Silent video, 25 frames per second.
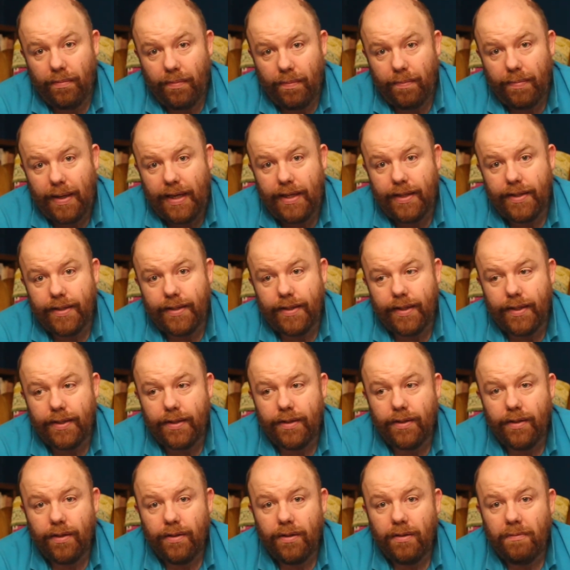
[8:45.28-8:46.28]

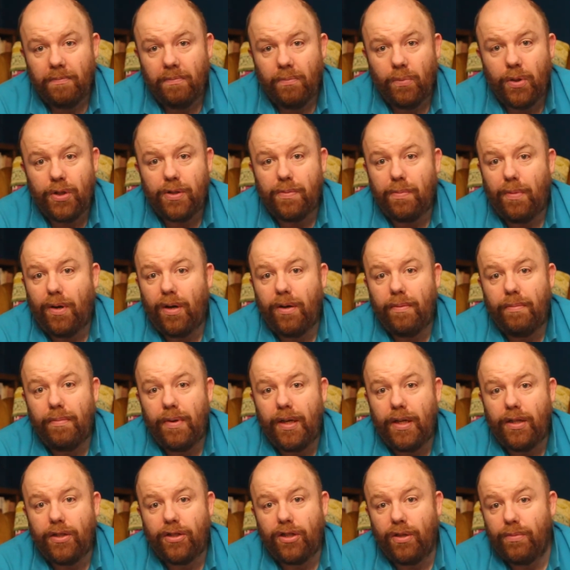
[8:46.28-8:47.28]
basis, which might
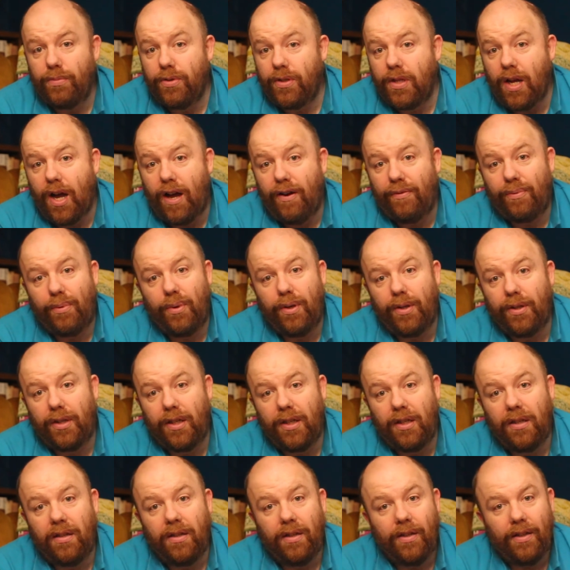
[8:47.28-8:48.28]
mean some staff
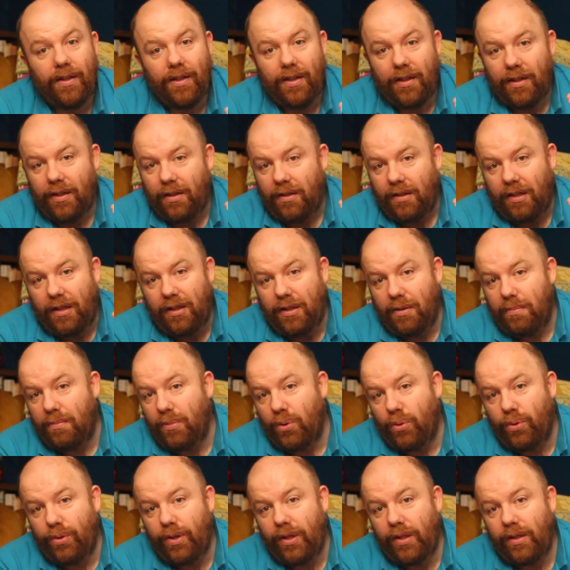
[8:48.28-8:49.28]
working in the
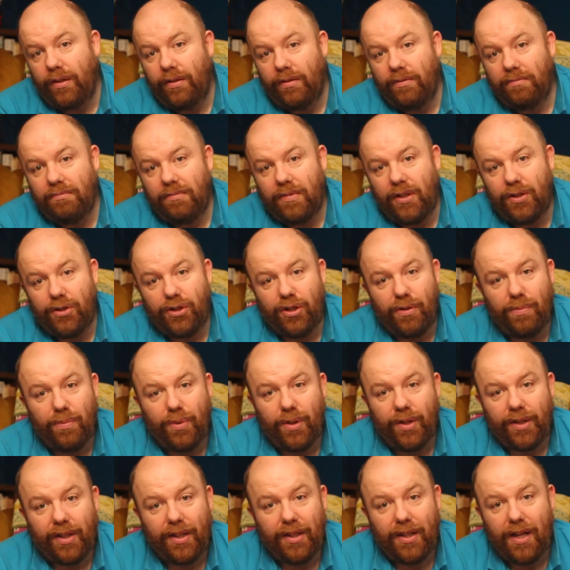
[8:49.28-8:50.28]
morning and some
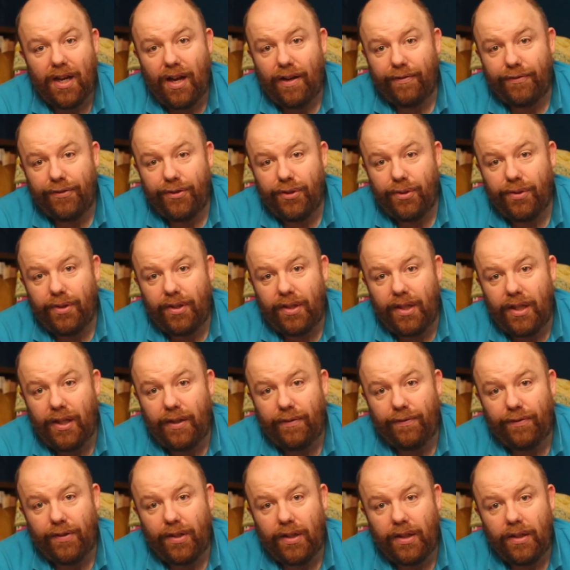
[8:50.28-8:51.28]
work in the afternoon and
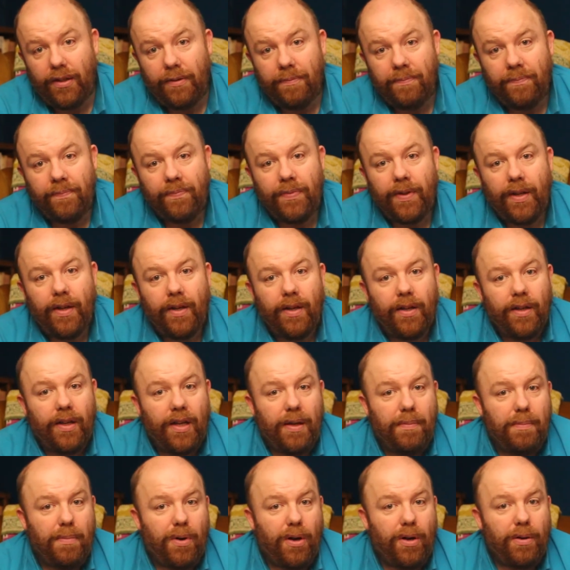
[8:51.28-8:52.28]
evening.
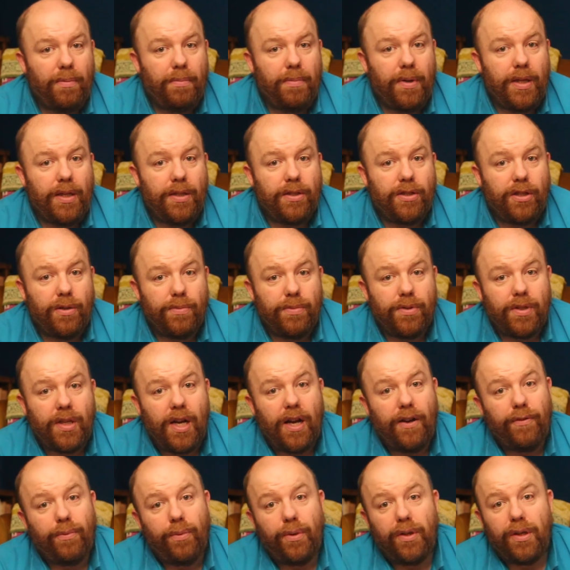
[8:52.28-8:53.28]
It might mean some
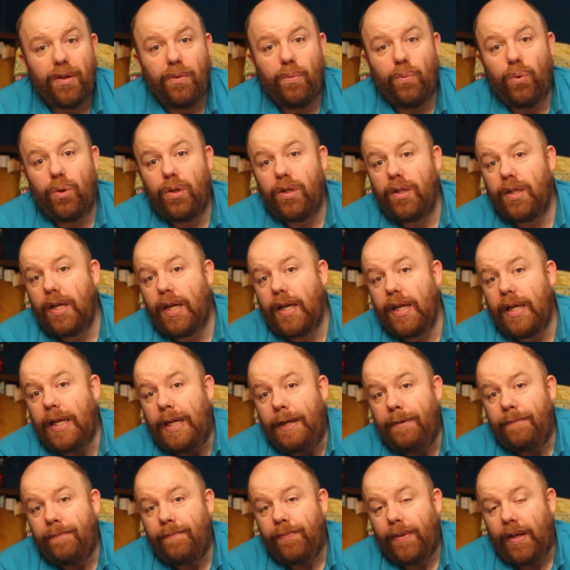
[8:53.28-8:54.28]
staff working one day
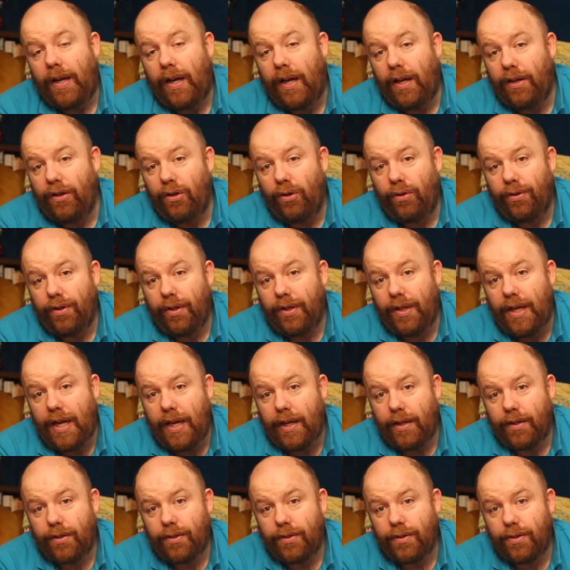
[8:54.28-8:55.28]
and not the
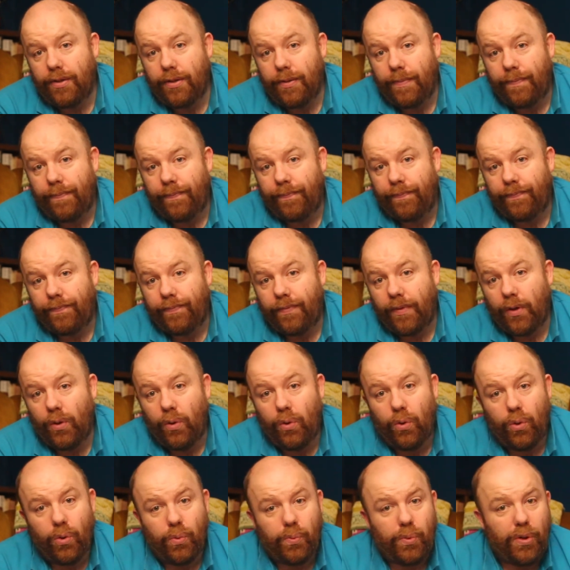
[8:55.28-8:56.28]
next,
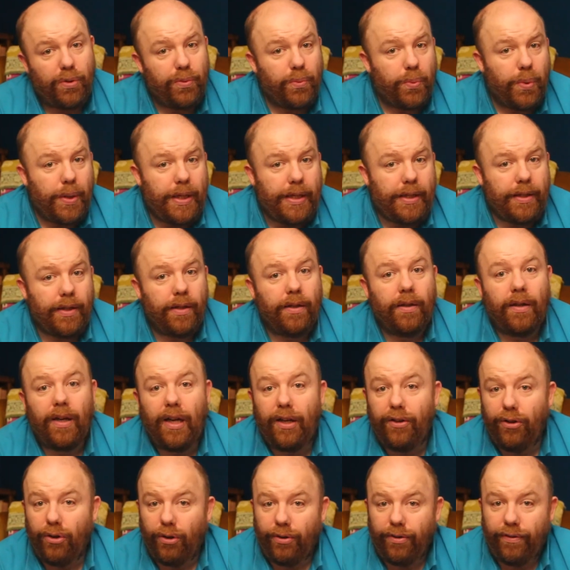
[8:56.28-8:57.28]
or 1 week
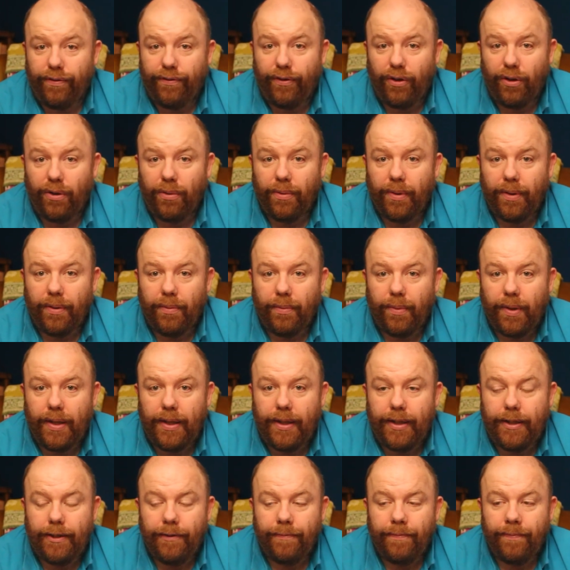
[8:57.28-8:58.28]
and not the following
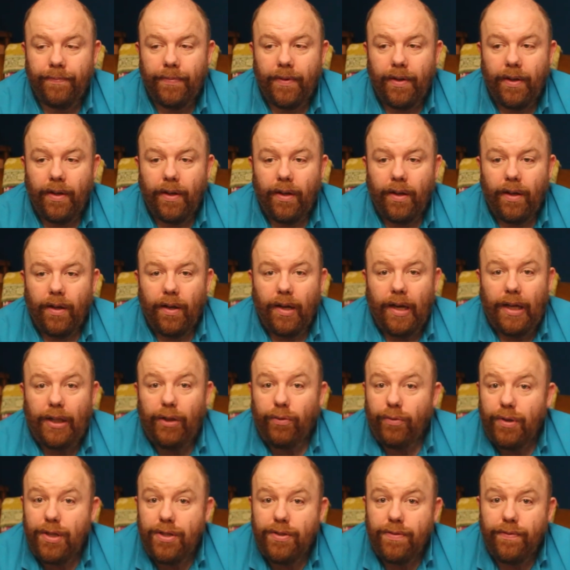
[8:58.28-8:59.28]
week. And
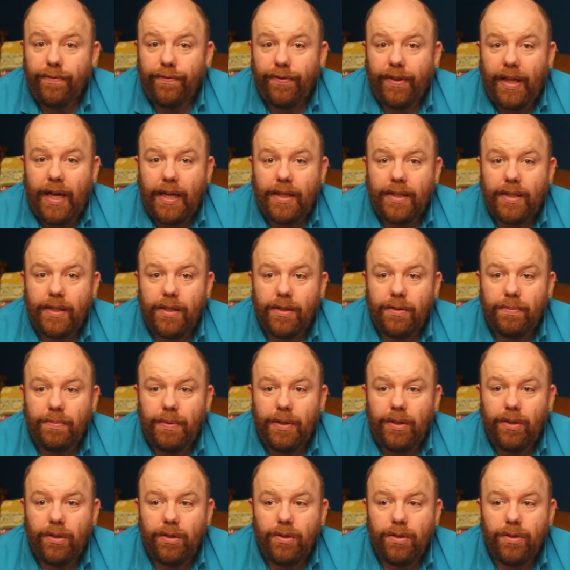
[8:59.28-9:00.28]
the reason for that is
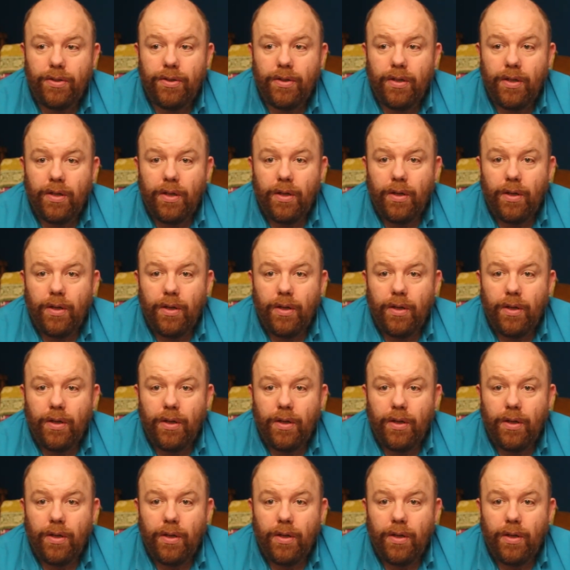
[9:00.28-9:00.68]
because